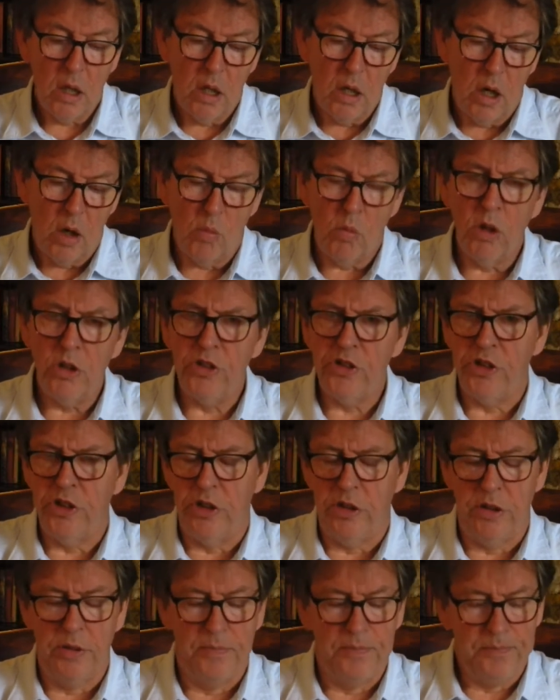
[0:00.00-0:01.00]

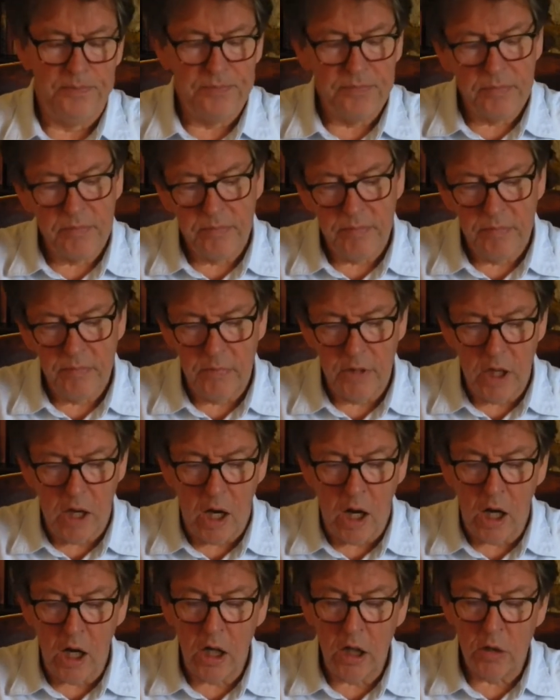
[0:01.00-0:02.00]
"Wanted,
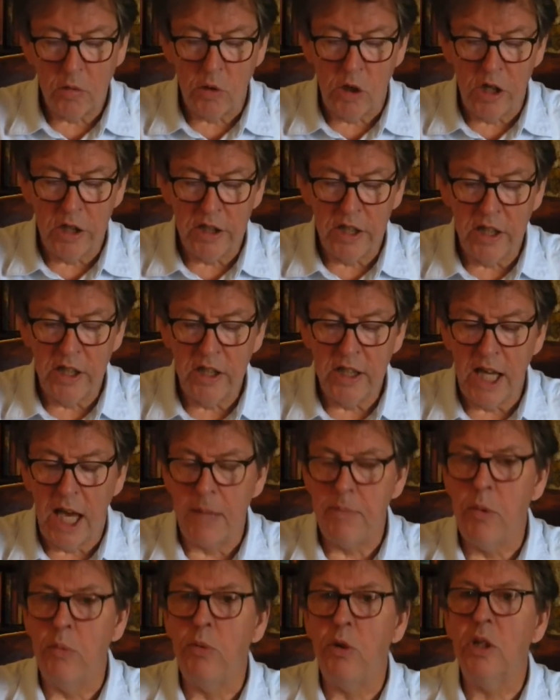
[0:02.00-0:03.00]
hard-working,
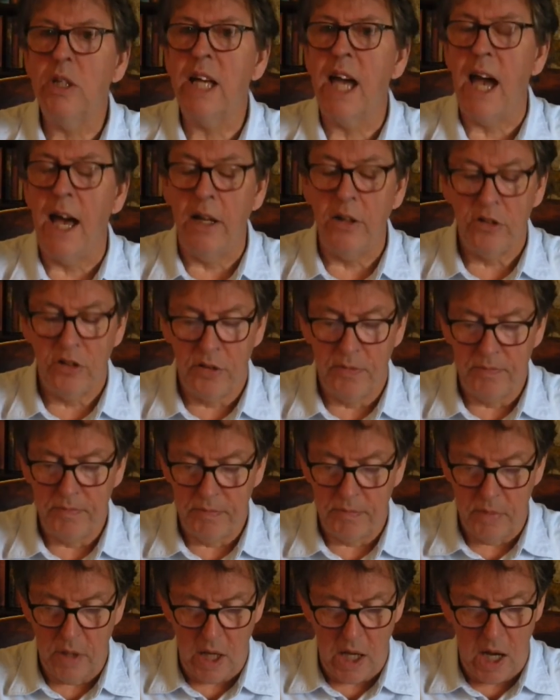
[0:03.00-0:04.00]
capable cat,
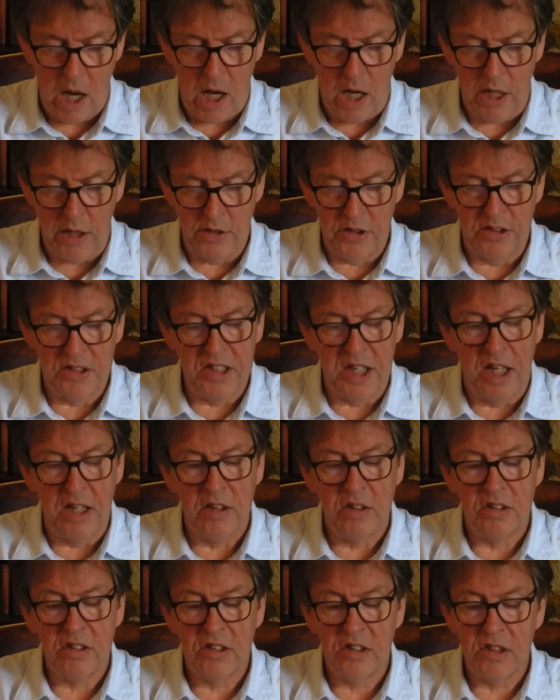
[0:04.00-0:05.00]
either
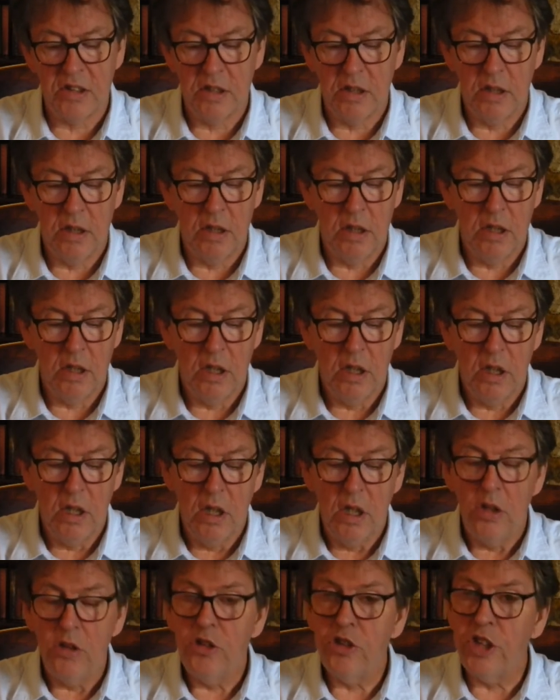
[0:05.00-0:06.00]
sex,
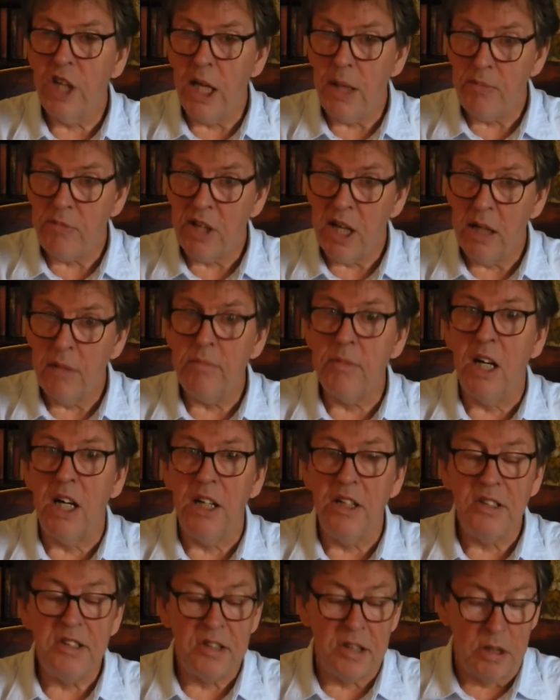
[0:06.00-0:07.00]
to keep down
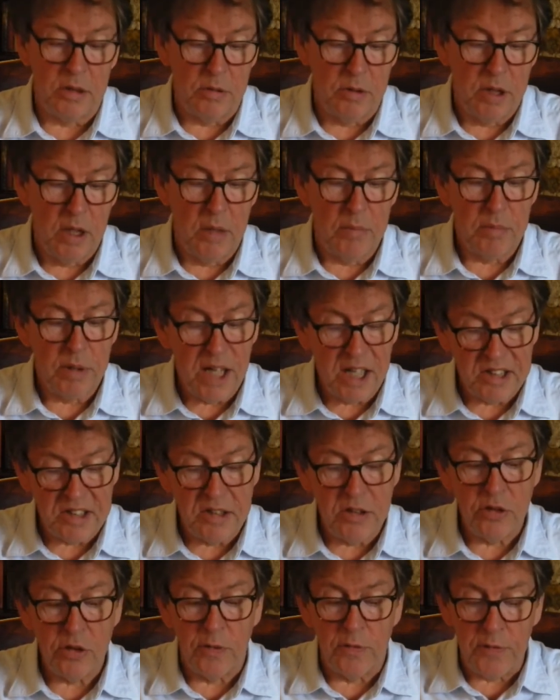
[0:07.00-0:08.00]
mice in
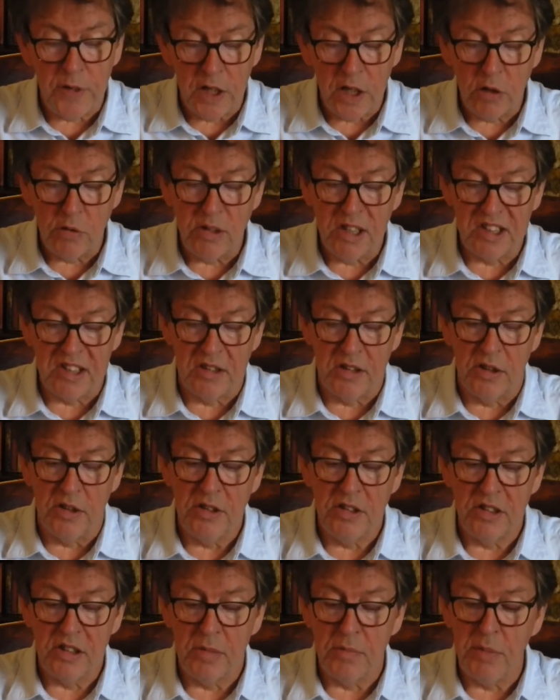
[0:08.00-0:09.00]
pleasant villa
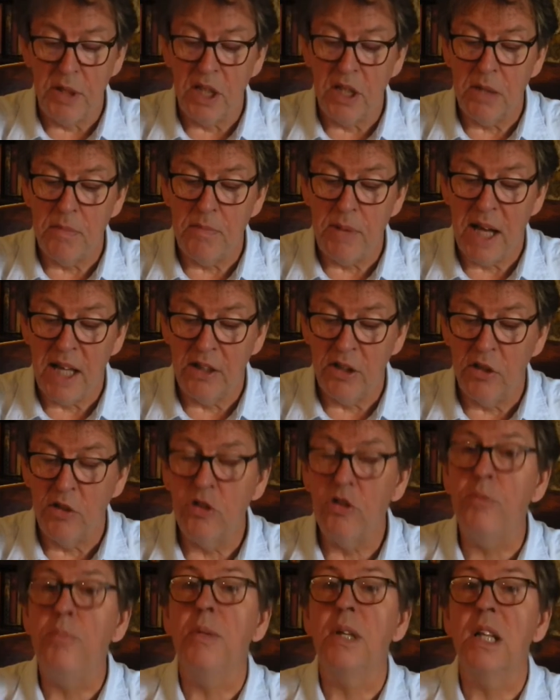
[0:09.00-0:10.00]
residence and be companion
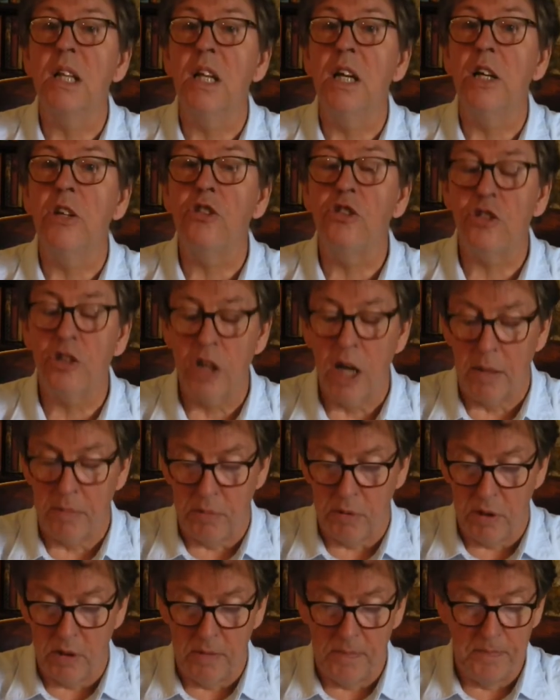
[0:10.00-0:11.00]
to middle-aged
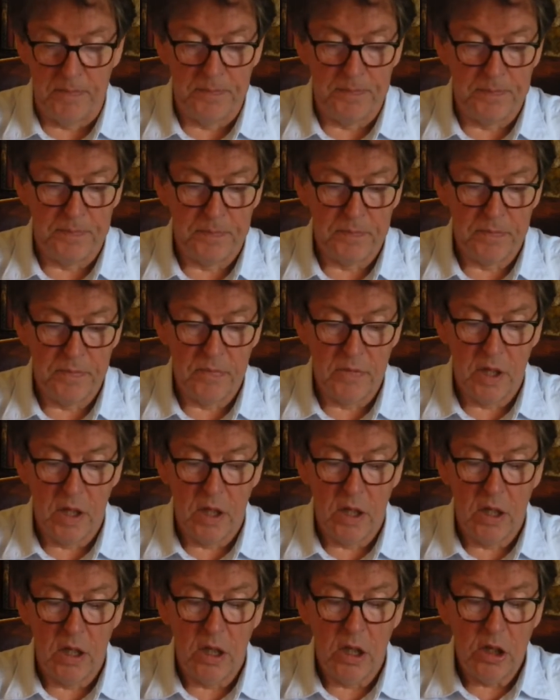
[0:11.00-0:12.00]
couple.
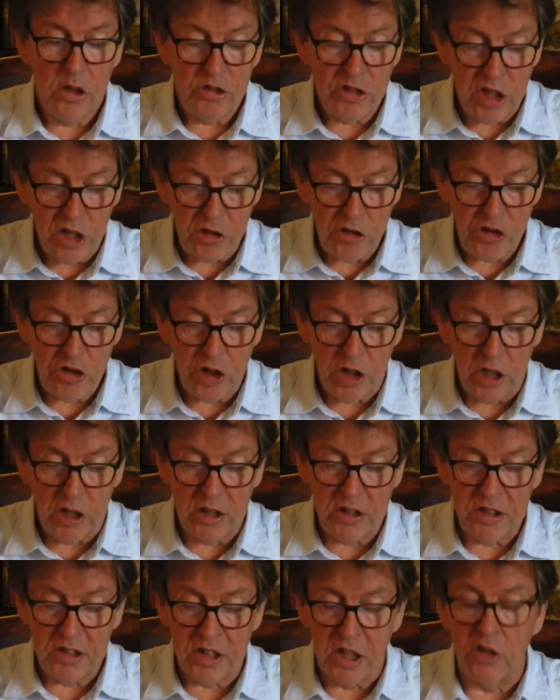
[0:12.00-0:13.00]
10
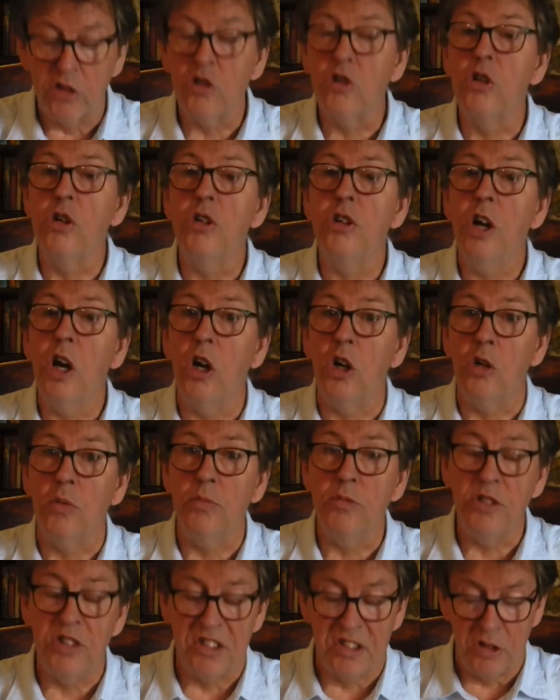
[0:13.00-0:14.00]
shillings and good
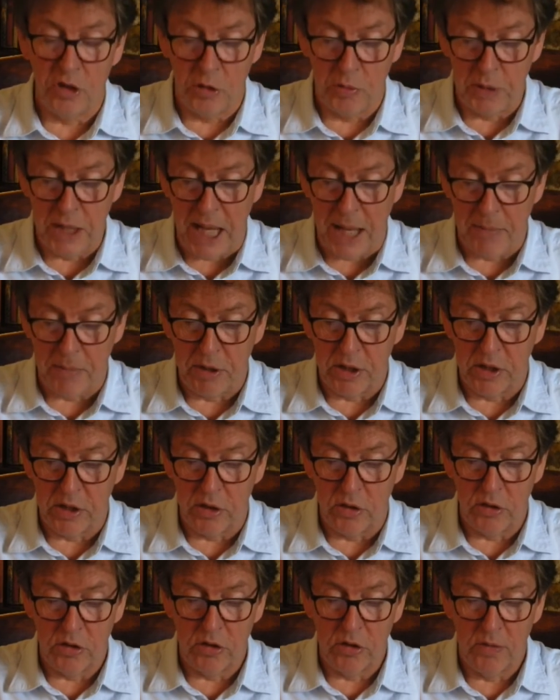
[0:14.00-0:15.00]
home to suitable
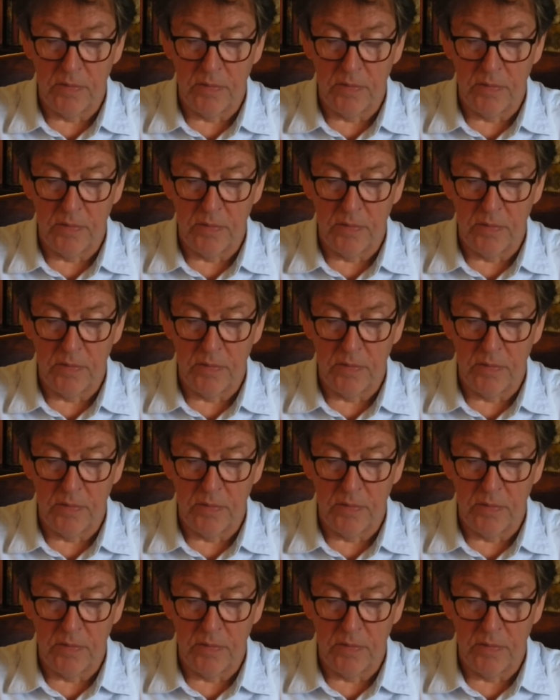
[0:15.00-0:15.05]
applicant.